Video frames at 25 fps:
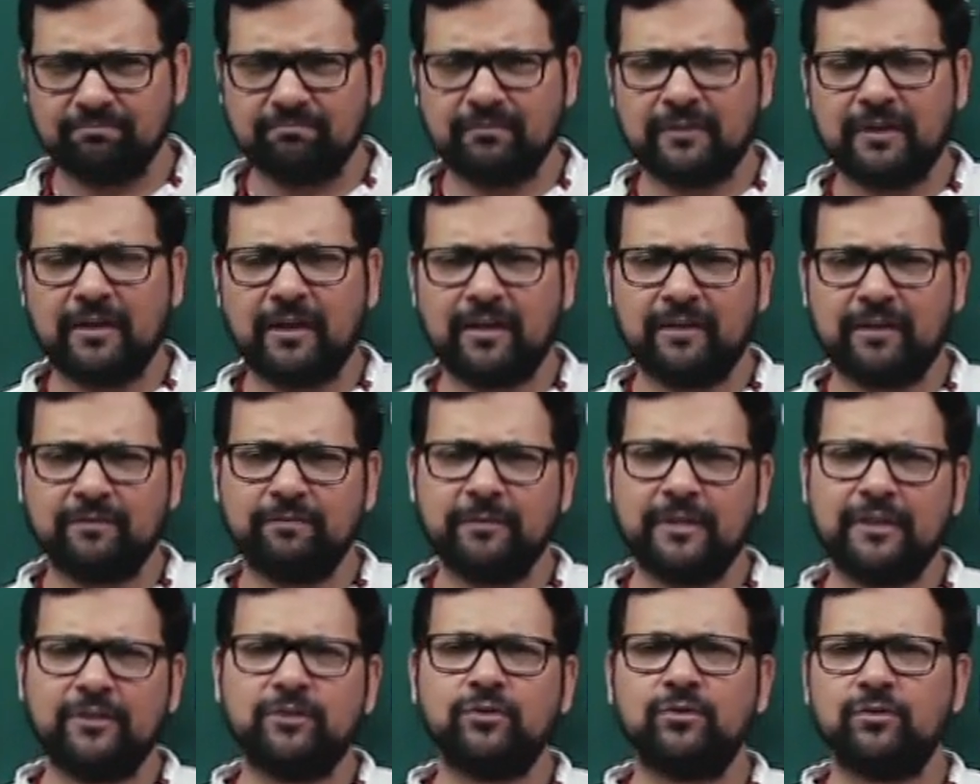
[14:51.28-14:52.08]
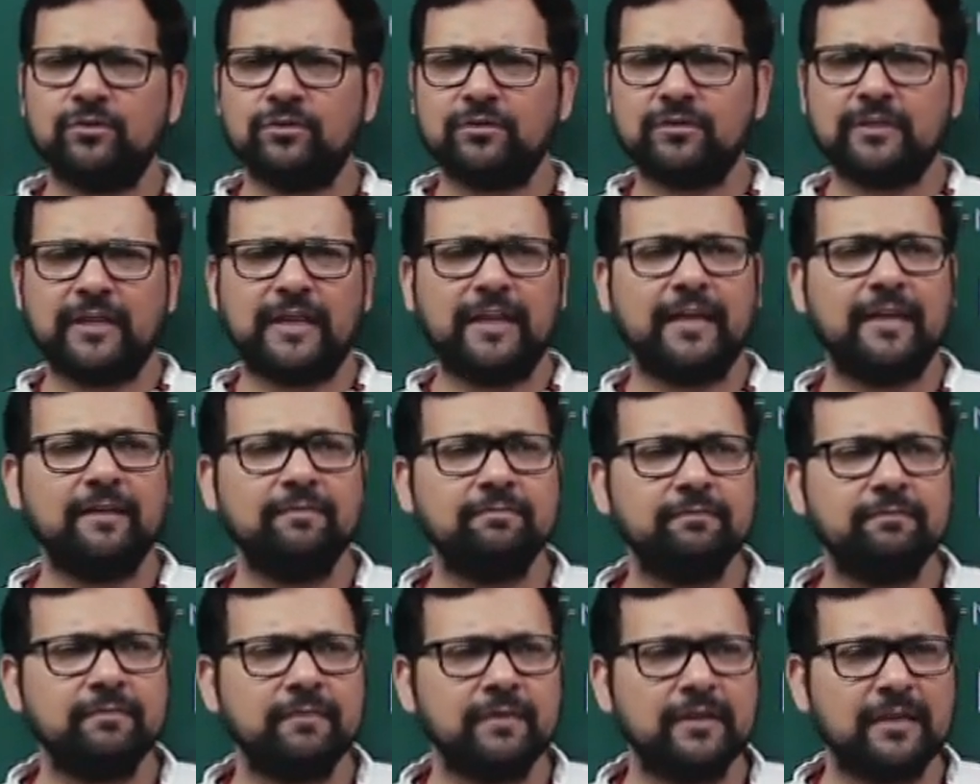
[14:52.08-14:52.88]
I mean to say,
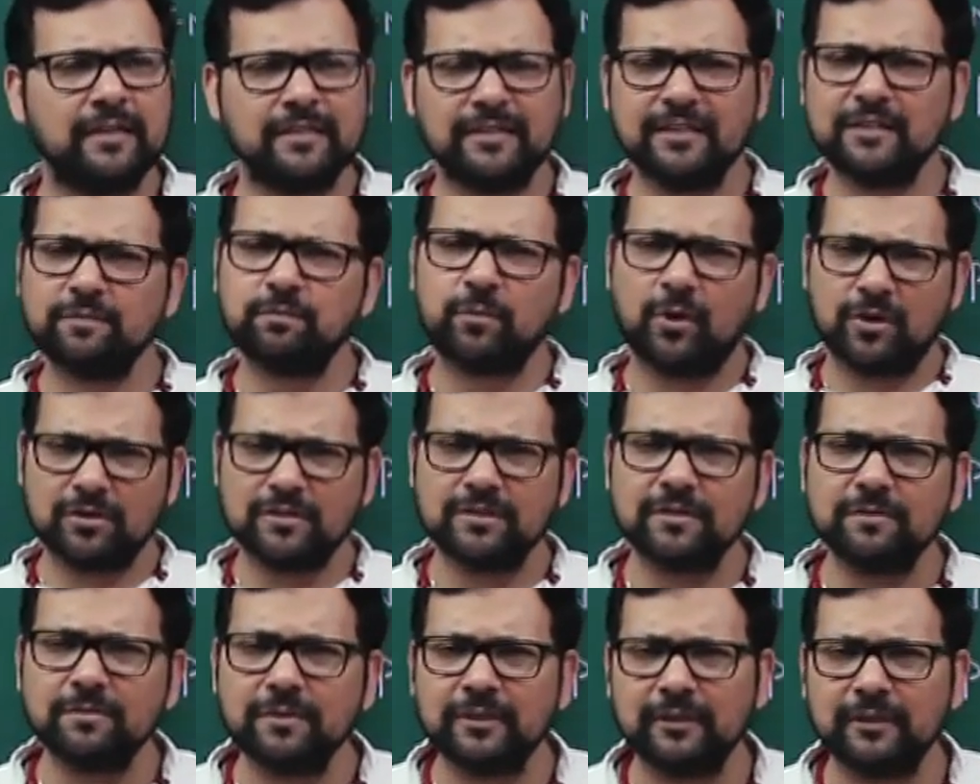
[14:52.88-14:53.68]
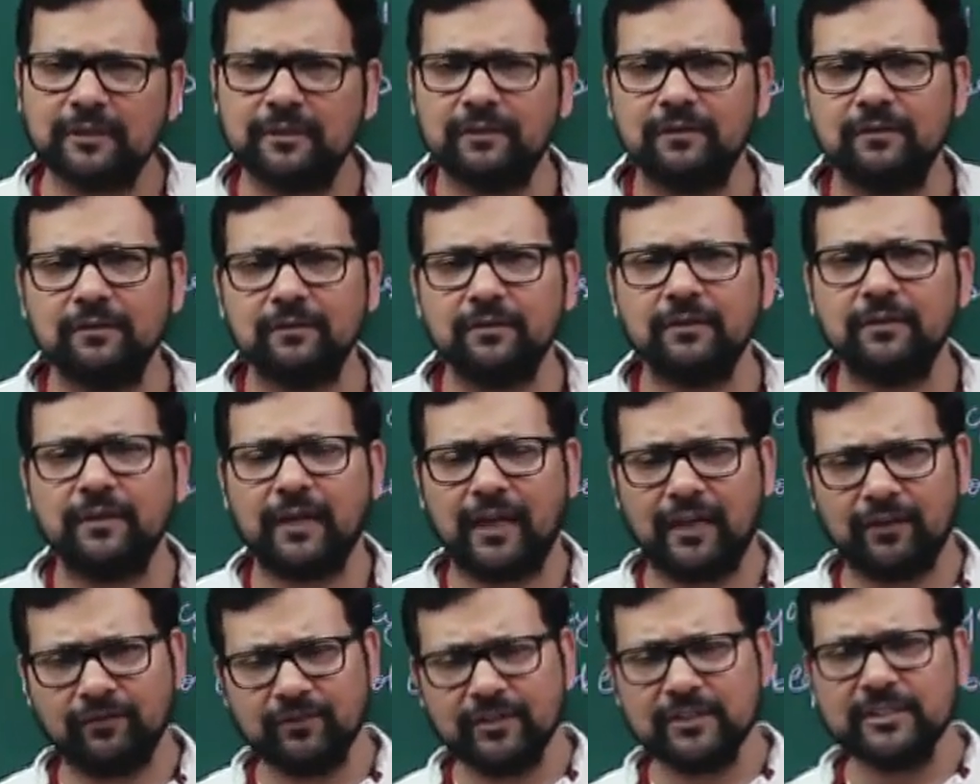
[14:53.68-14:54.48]
is this possible?
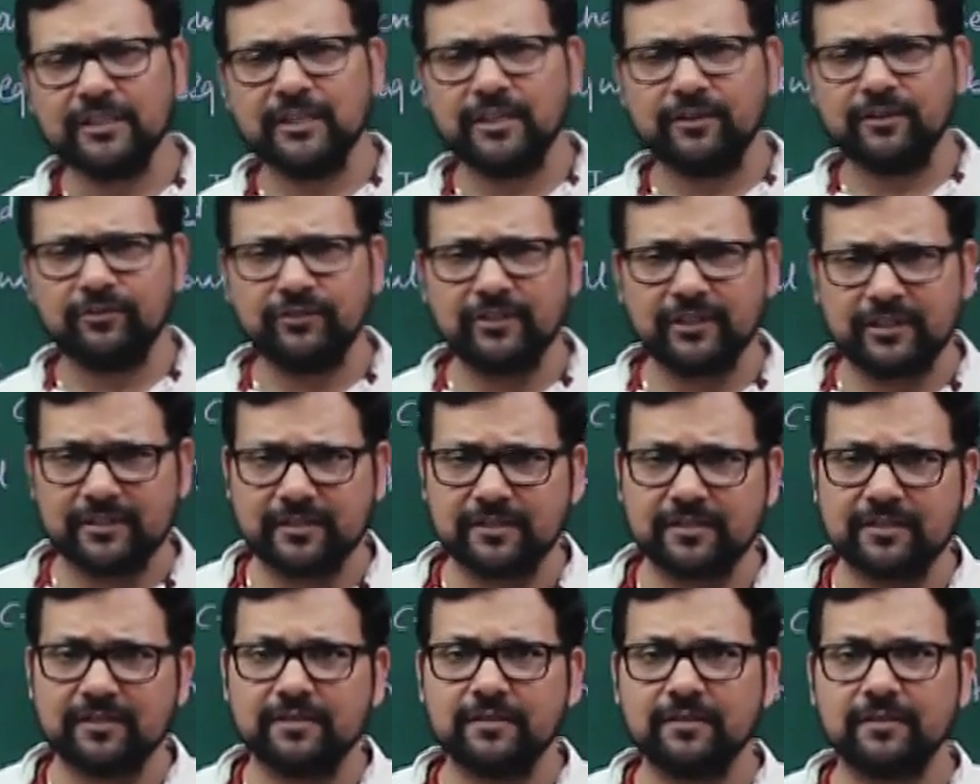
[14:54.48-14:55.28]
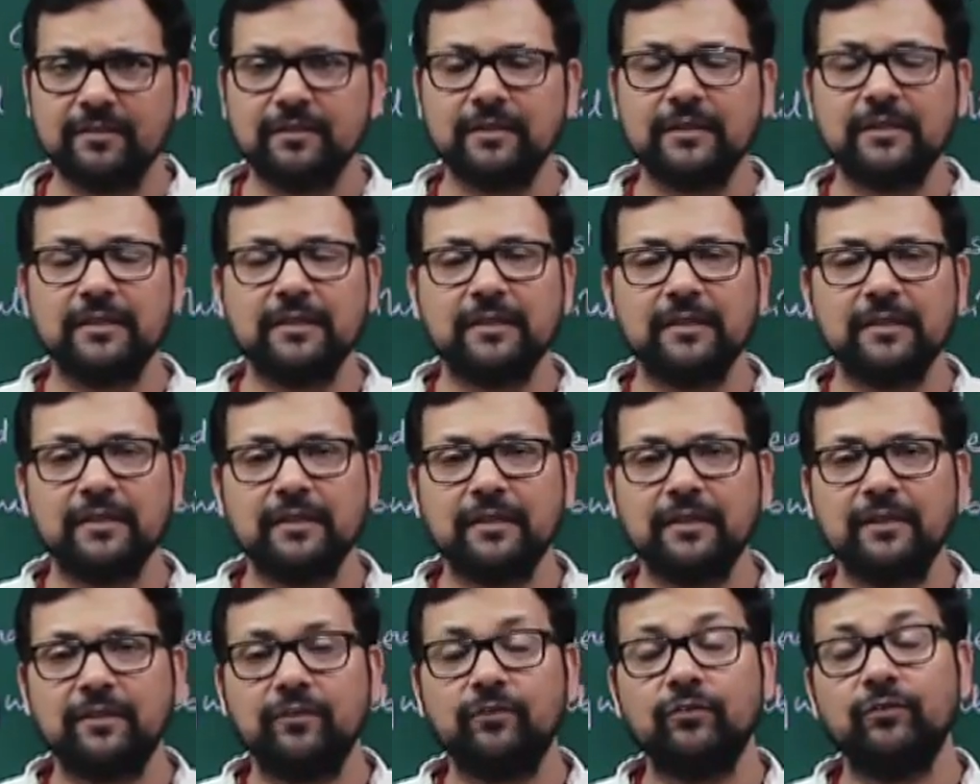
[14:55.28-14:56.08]
Can we achieve this?
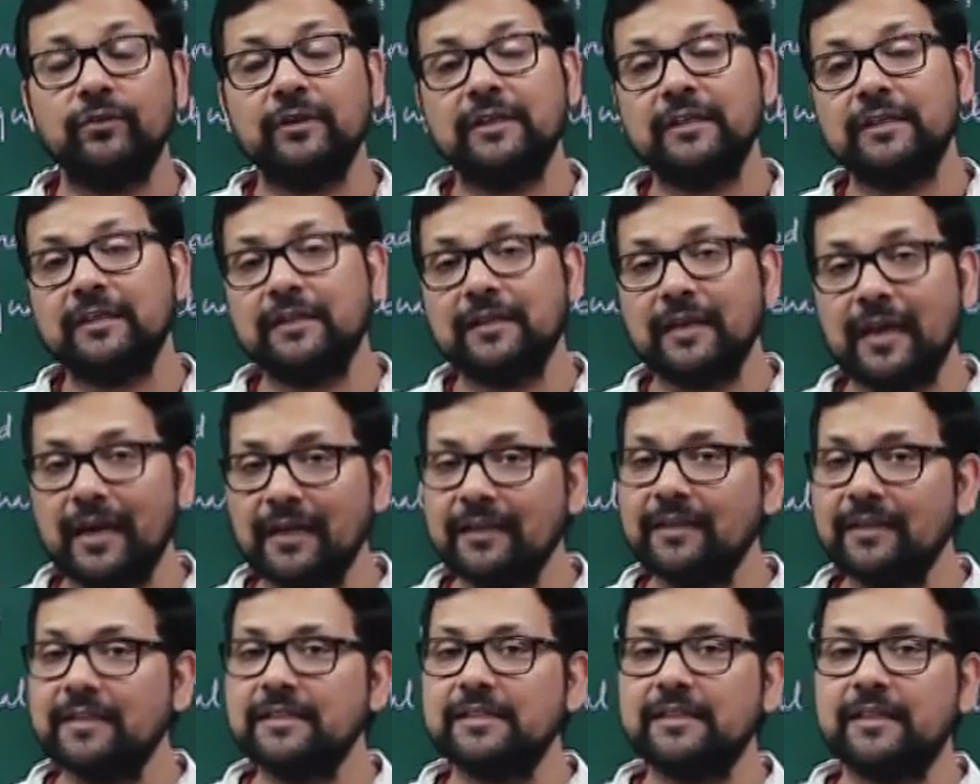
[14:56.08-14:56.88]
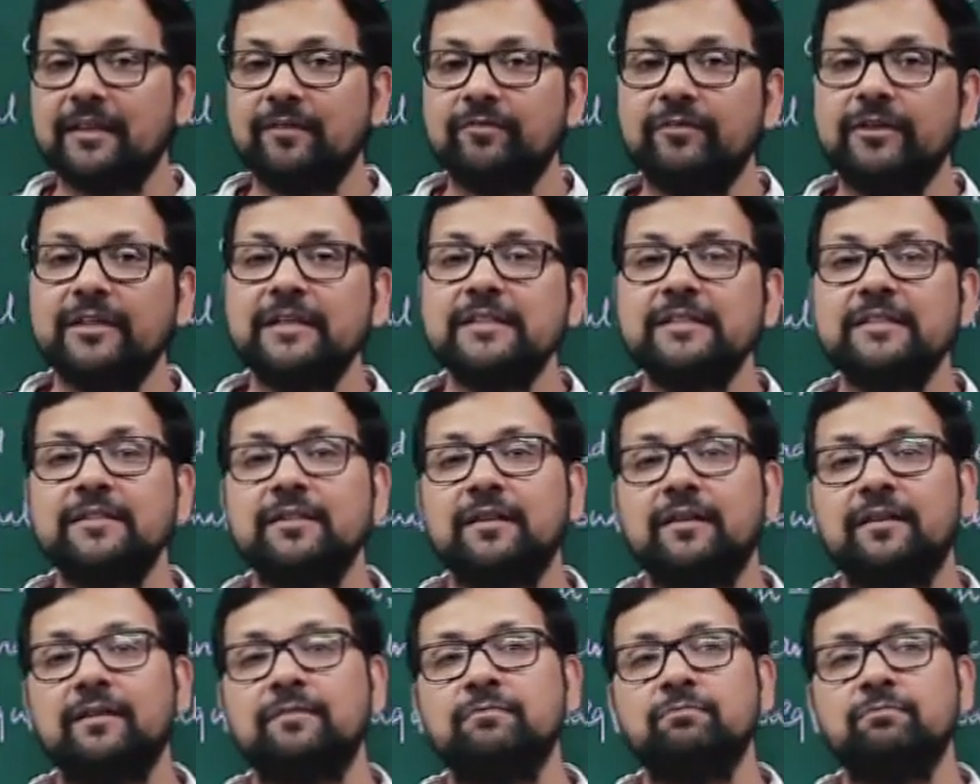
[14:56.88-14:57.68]
We can achieve this.
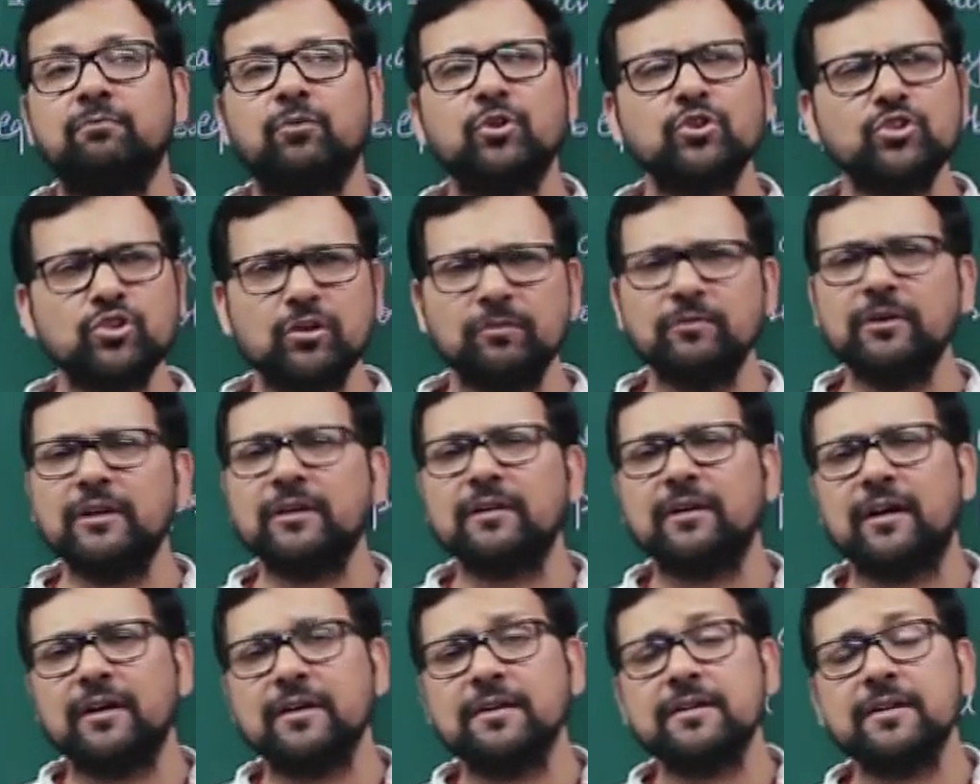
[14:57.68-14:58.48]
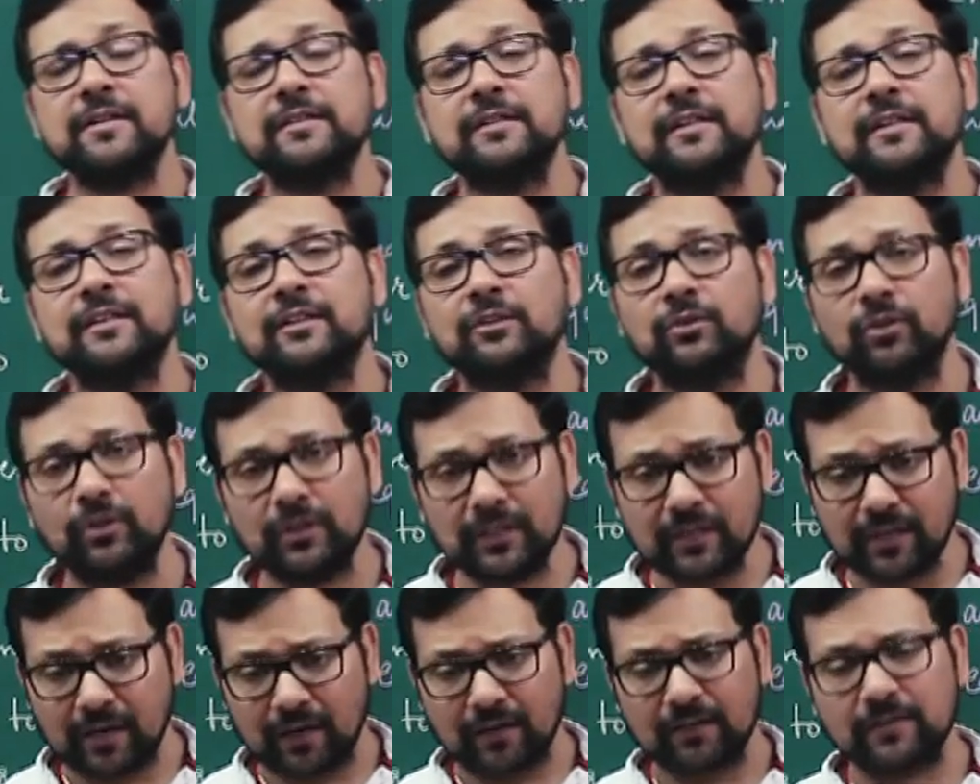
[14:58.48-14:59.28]
Most of the countries,
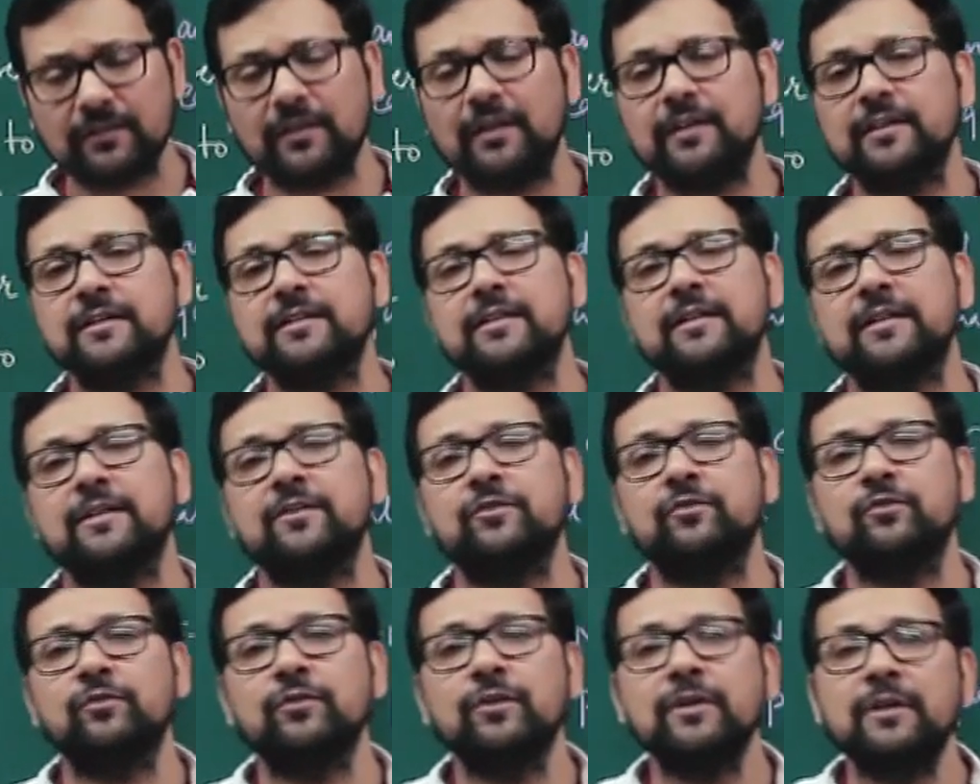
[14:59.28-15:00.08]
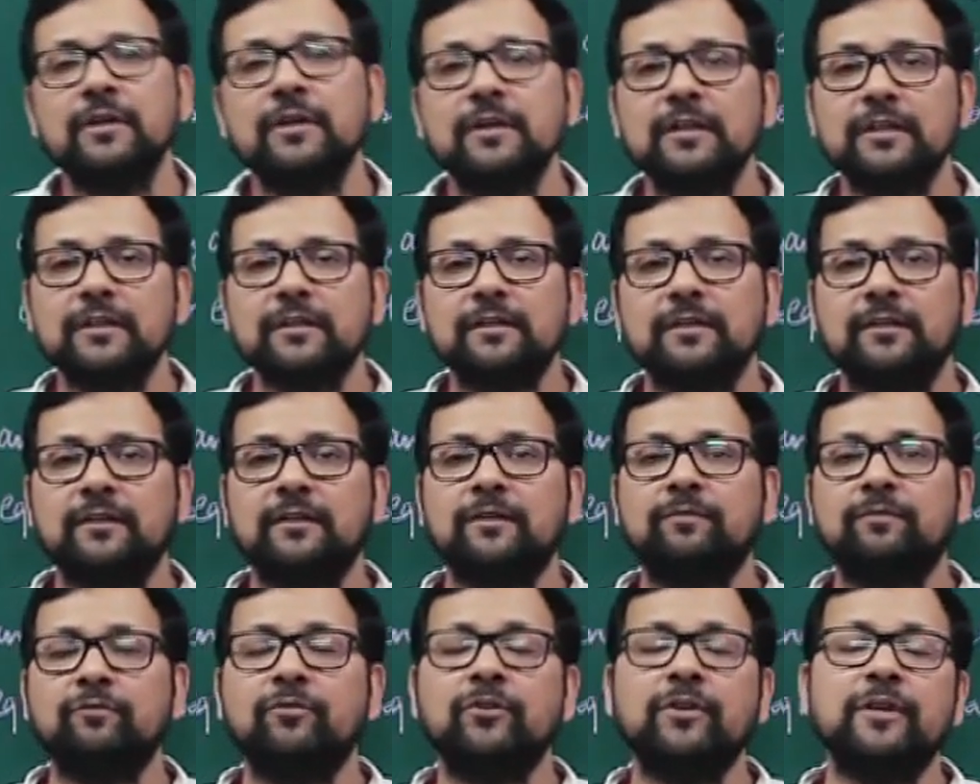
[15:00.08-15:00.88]
including our country,
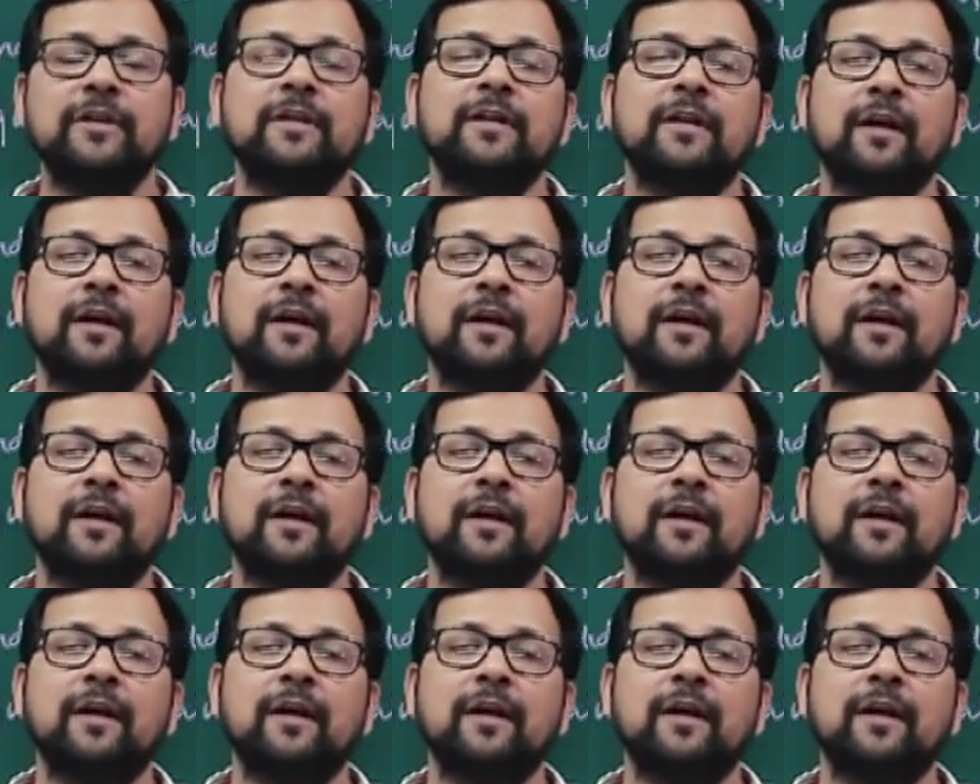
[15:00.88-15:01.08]
we